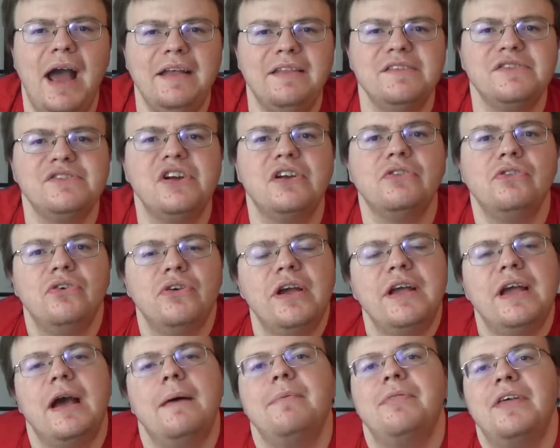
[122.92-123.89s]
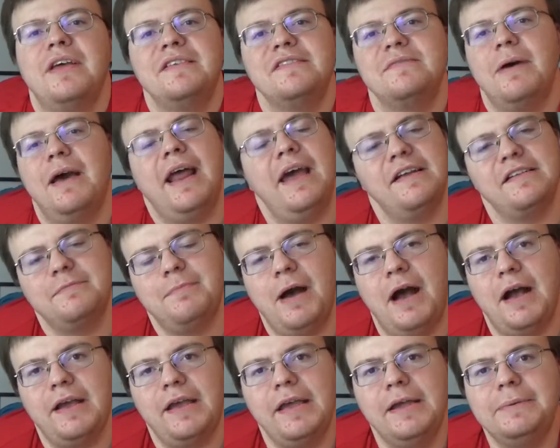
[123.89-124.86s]
had to start looking up things about
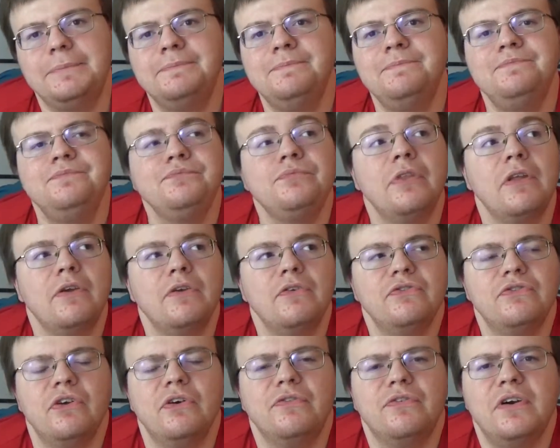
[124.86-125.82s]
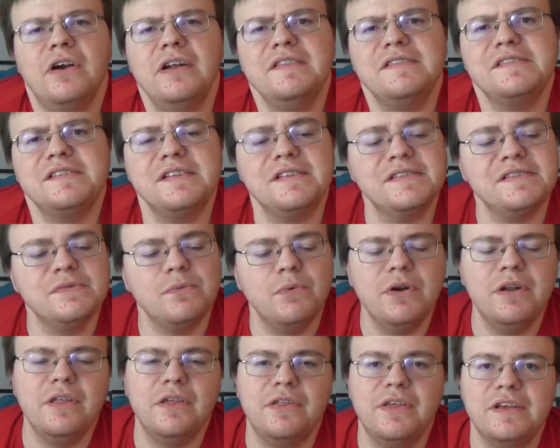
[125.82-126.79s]
X-Pac heat. So, for instance,
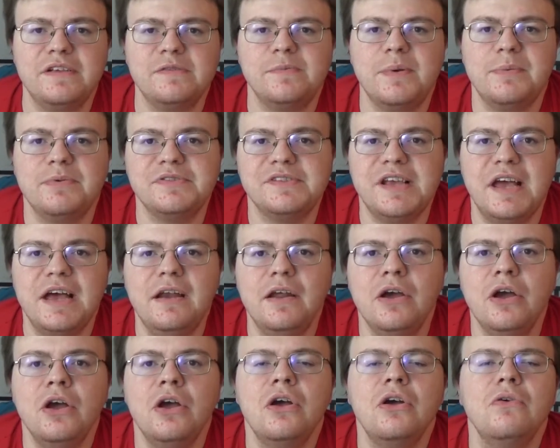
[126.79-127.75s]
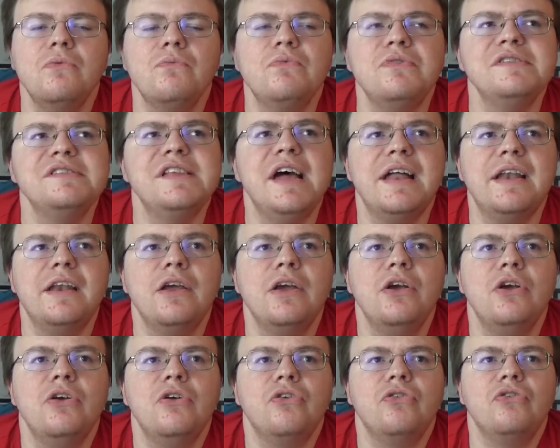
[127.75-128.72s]
one of the things people said was that
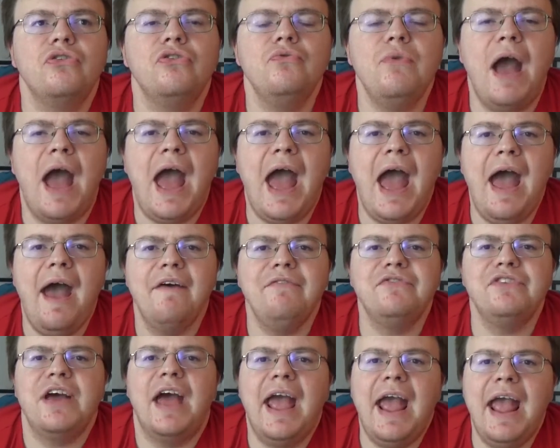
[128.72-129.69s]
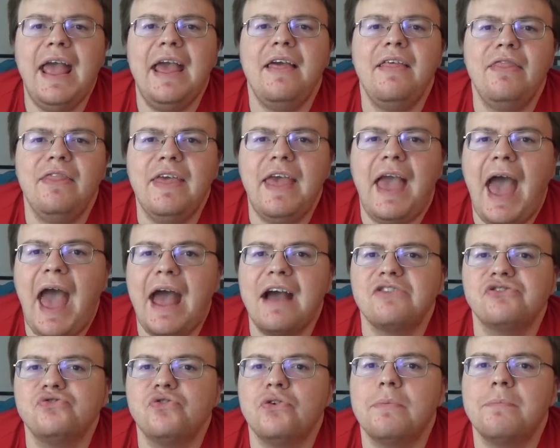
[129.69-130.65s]
you have to hate the
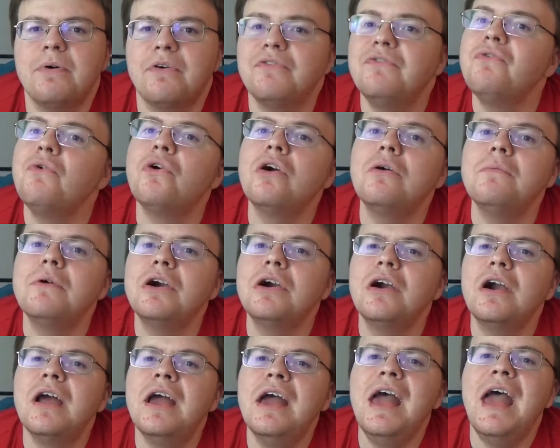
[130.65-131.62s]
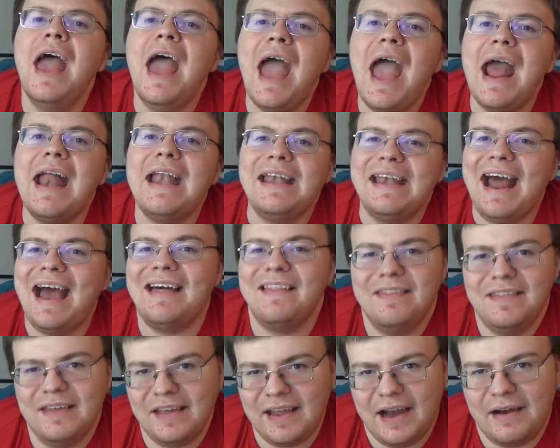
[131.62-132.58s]
actual performer and
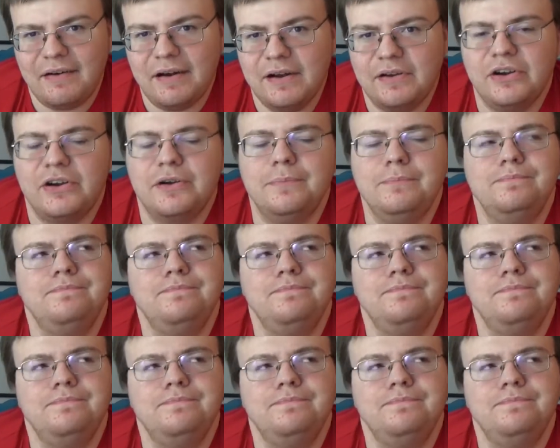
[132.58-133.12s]
not the character.